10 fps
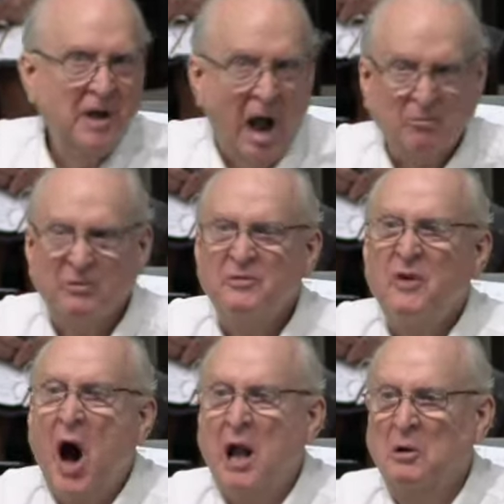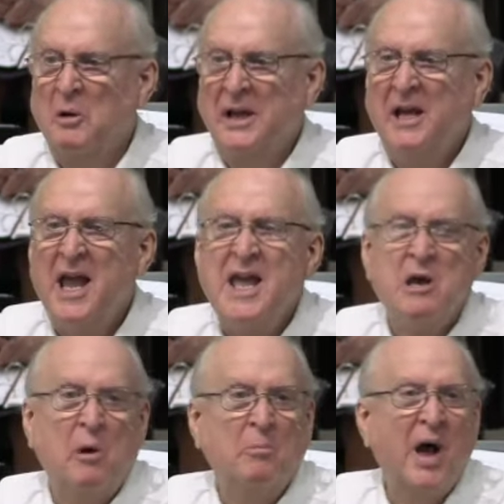I'm following
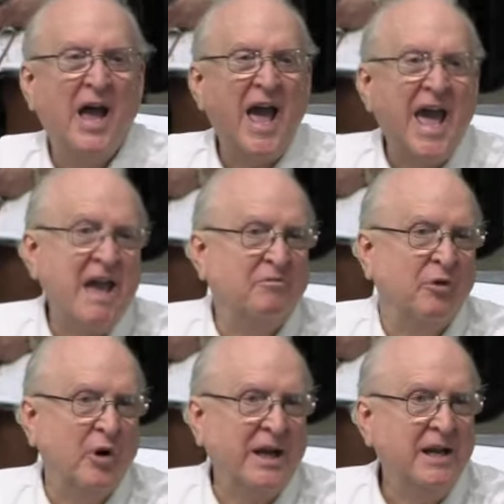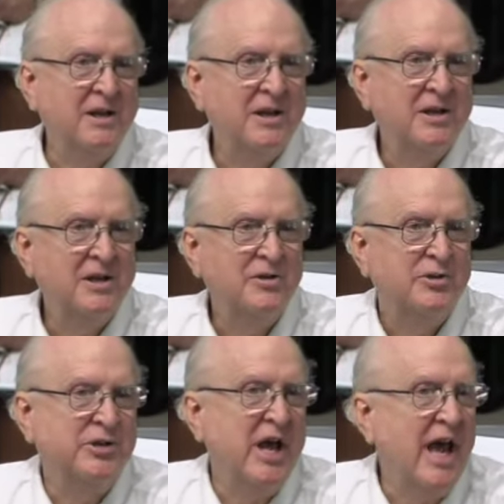him every
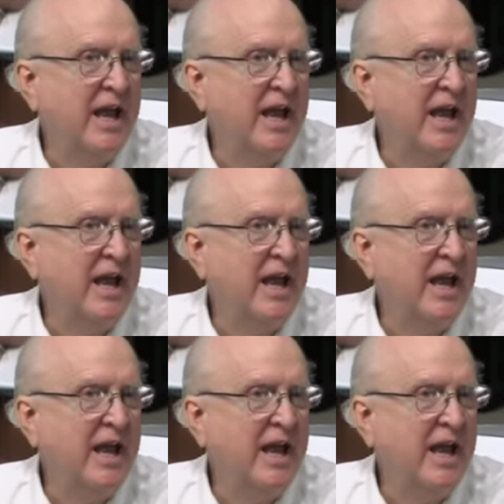day.